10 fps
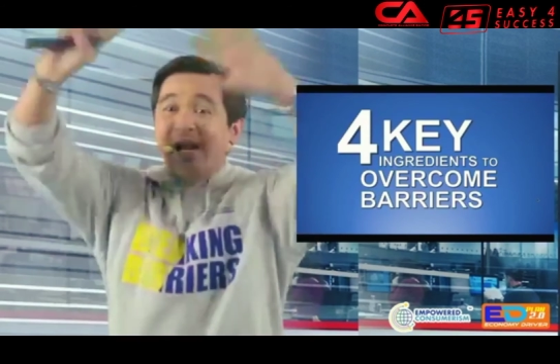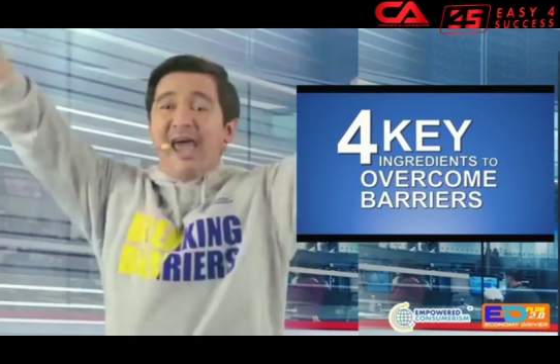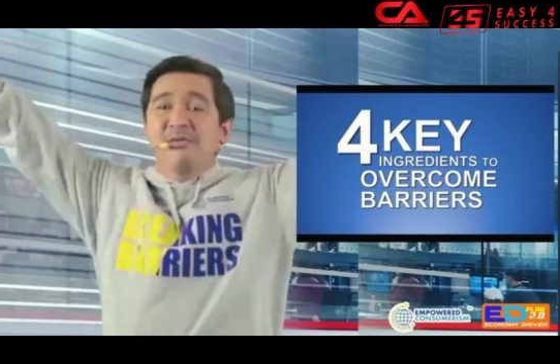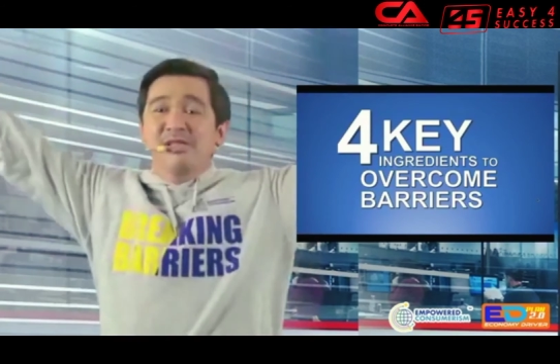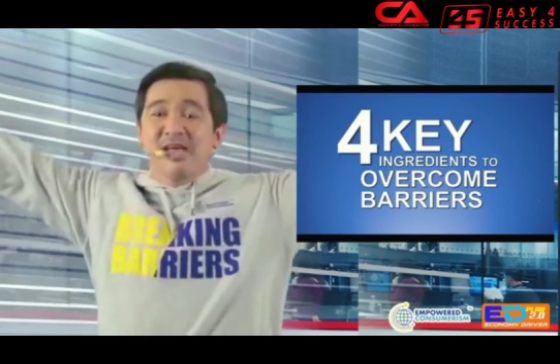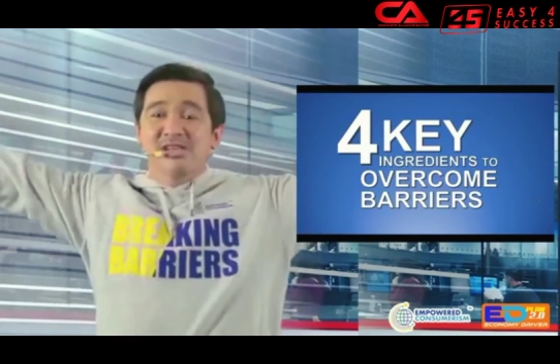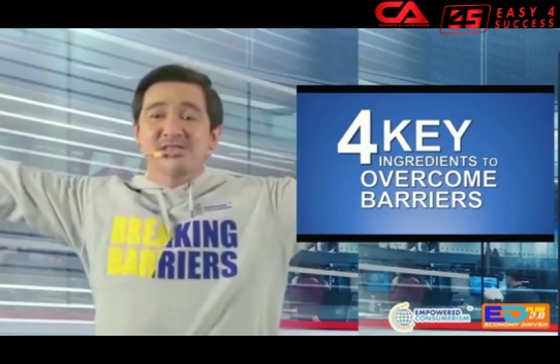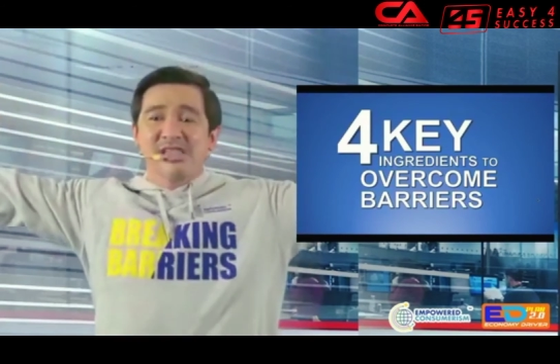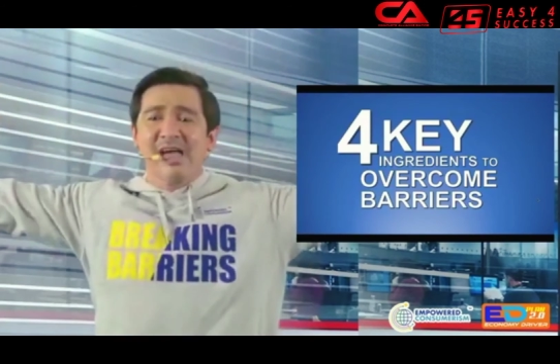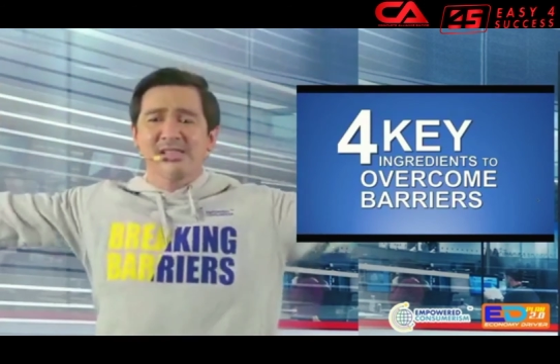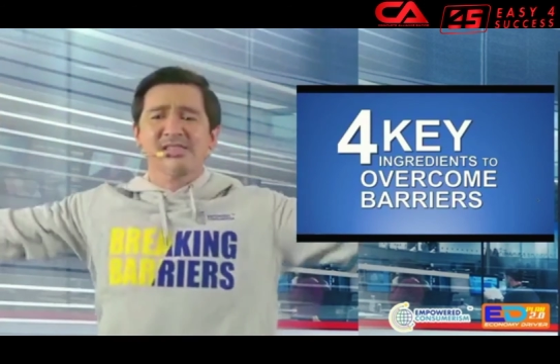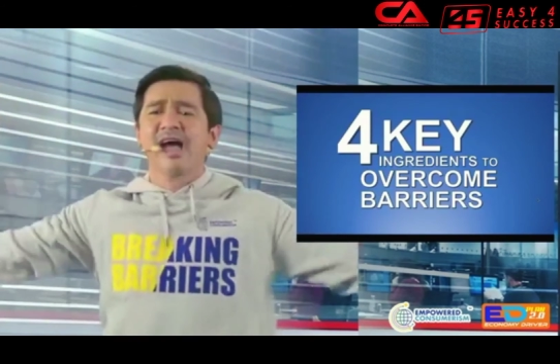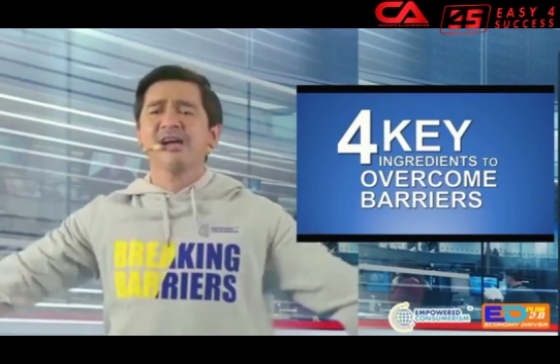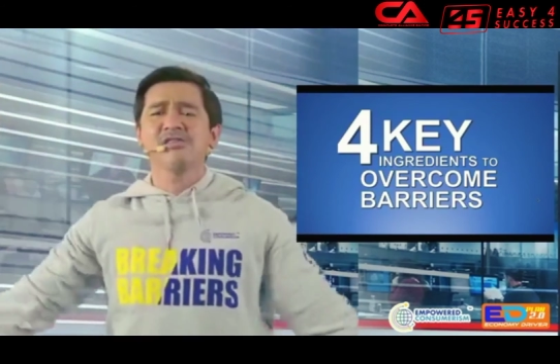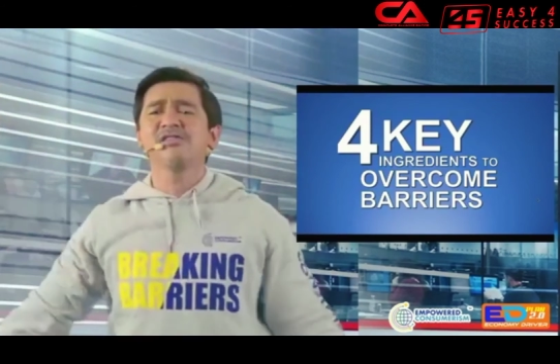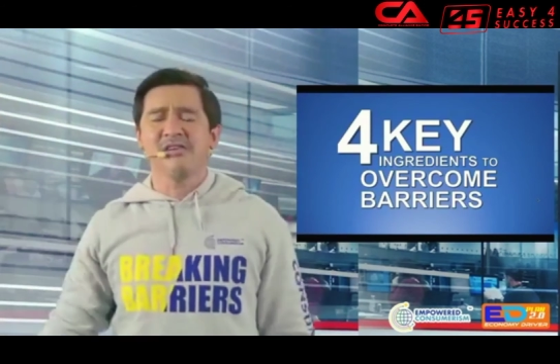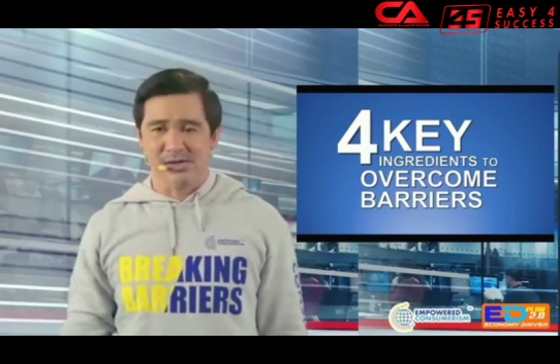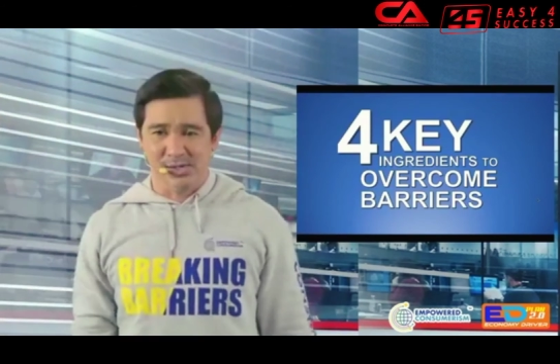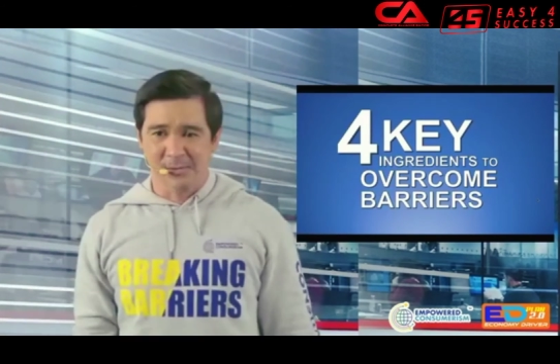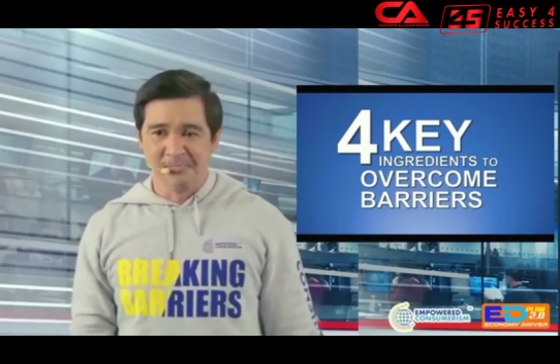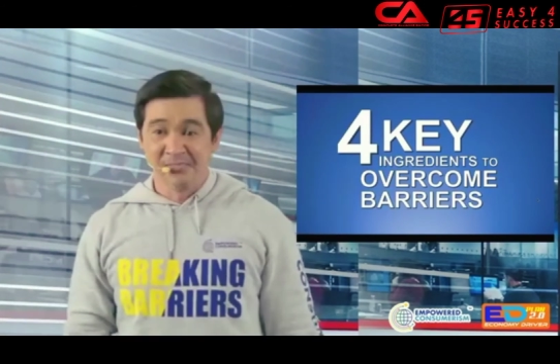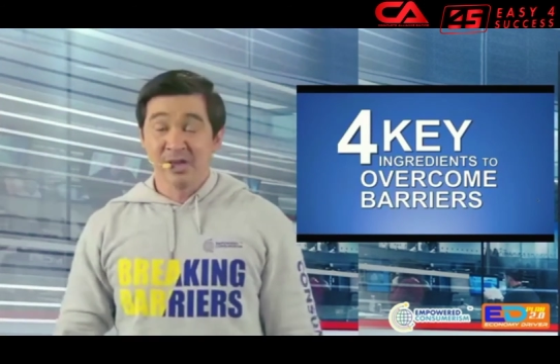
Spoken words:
claim in the entire universe.